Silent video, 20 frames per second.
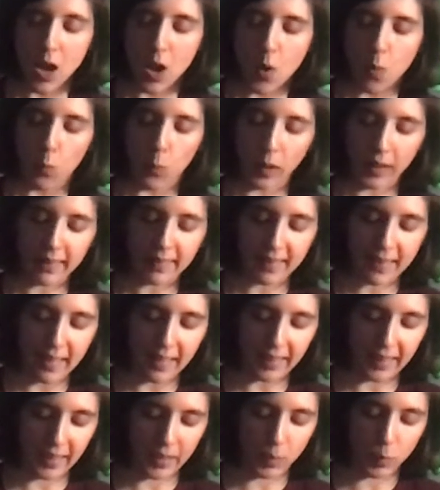Work
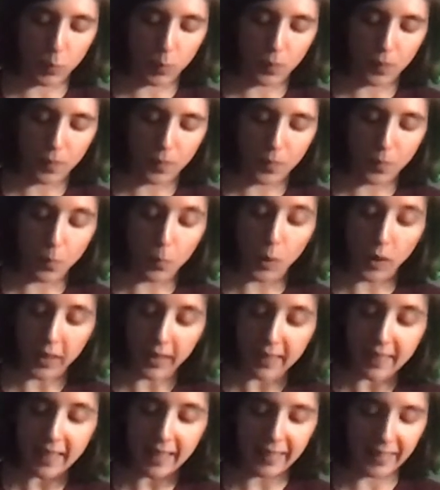
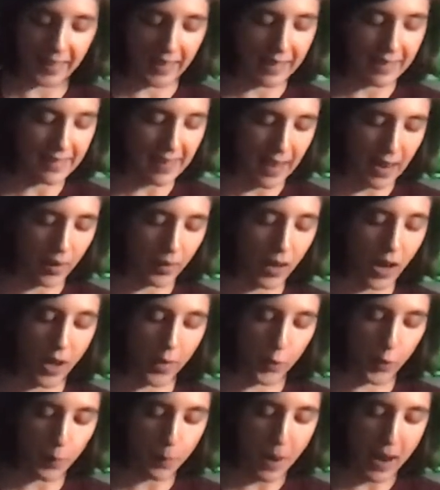that lays out
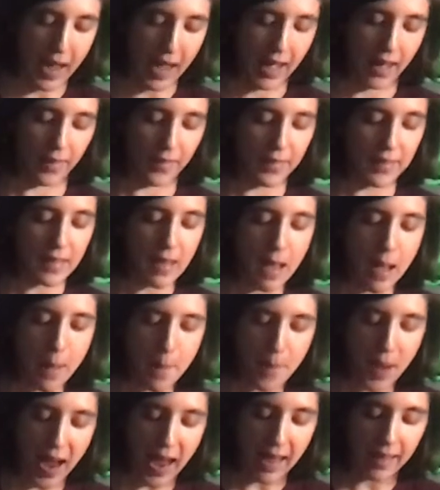other paths
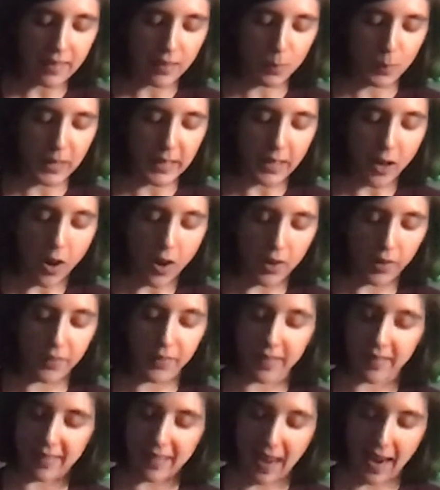we call
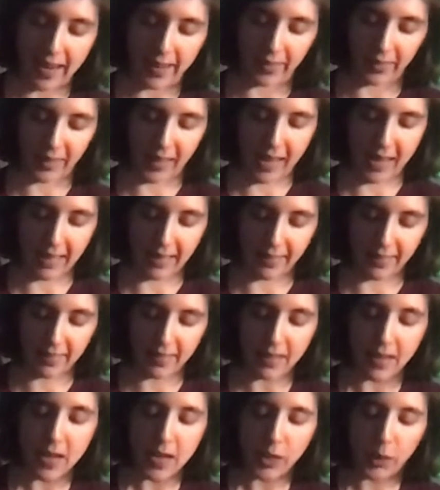desire lines,
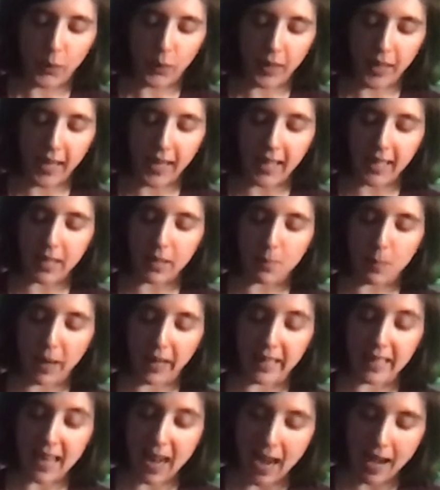created by
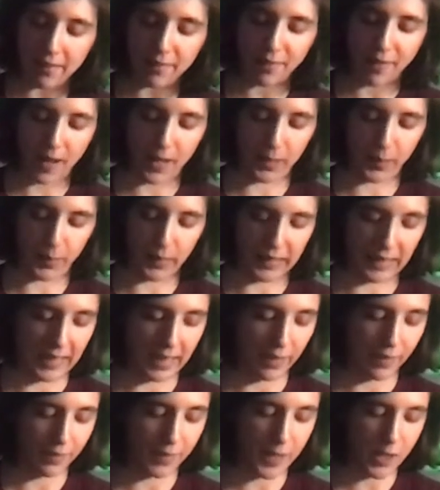not following the
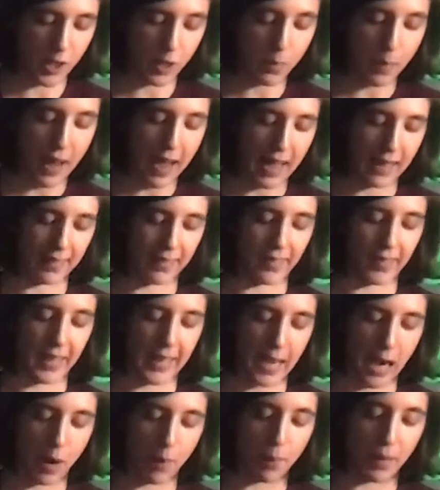official paths laid
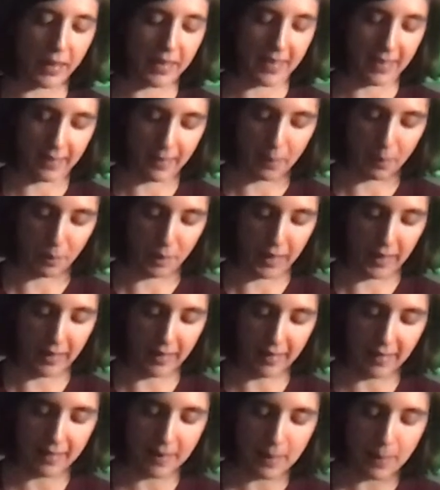out by
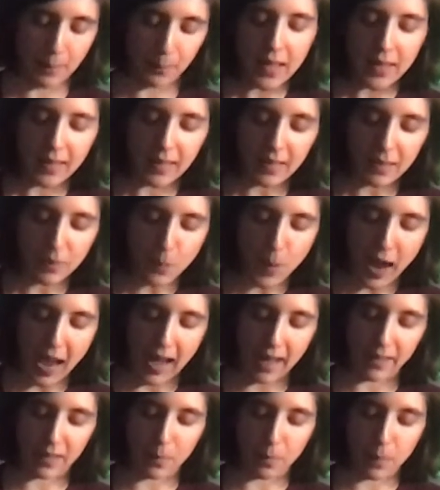disciplines. These
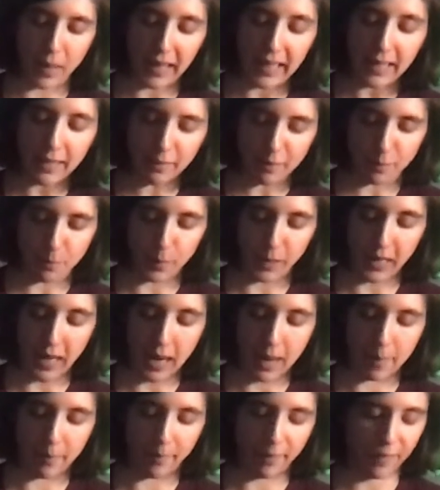paths might have
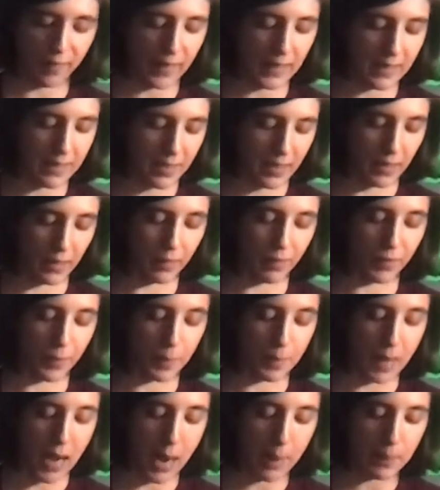become fainter from
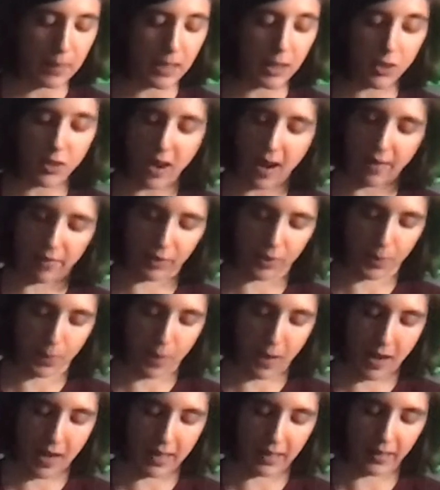not being traveled
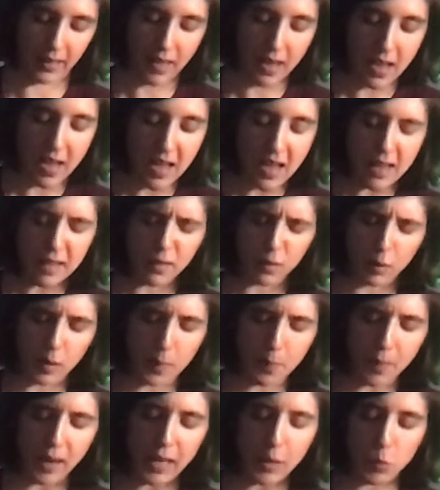upon, so we
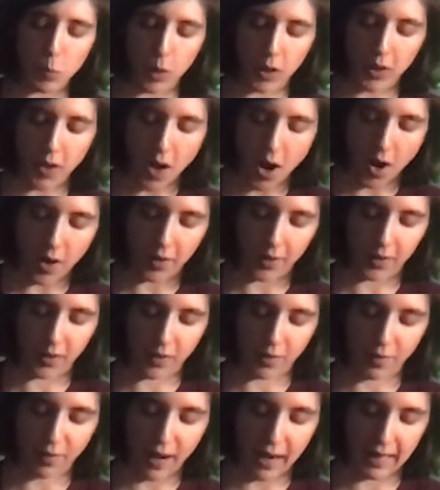might work harder to
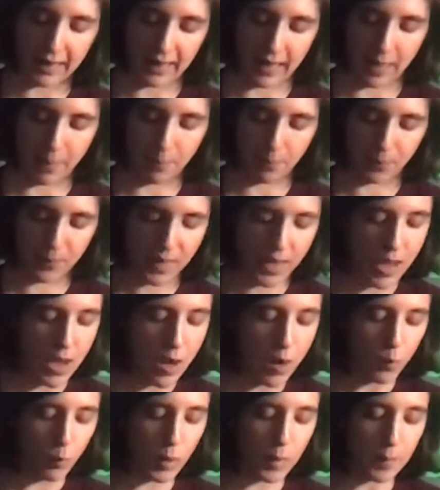find them.
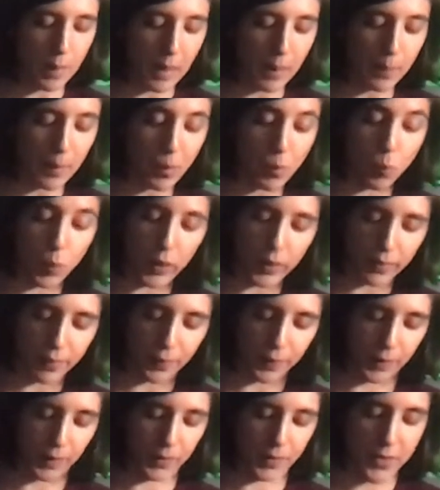We might be
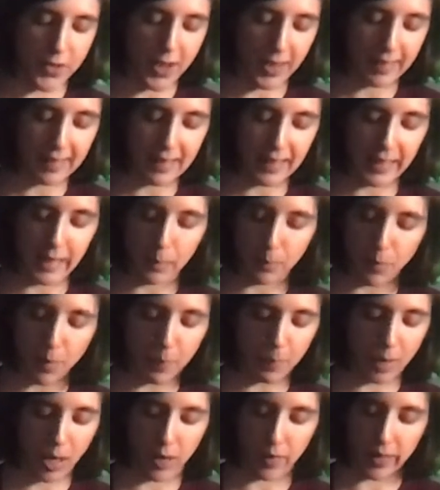willful just to keep them
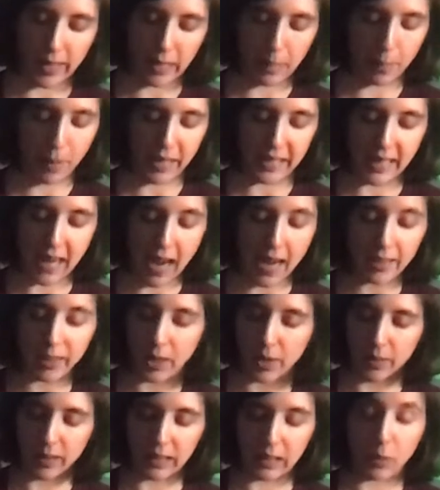going by not
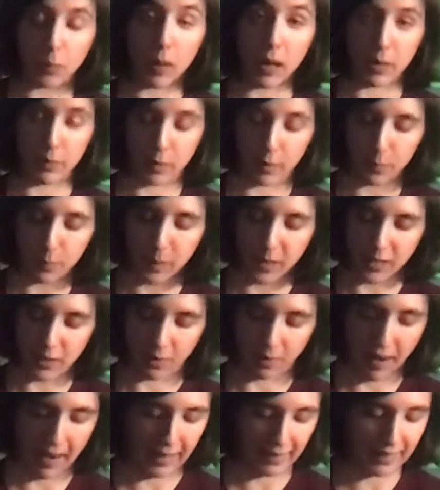going the way we've been
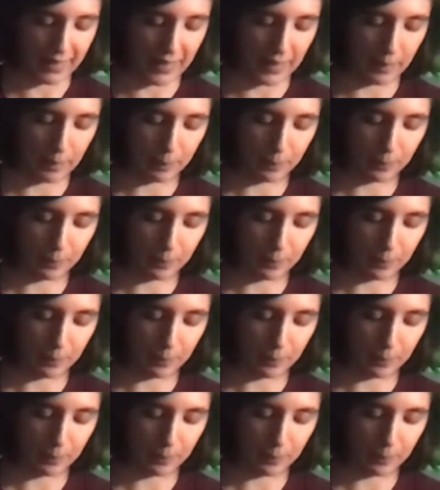directed.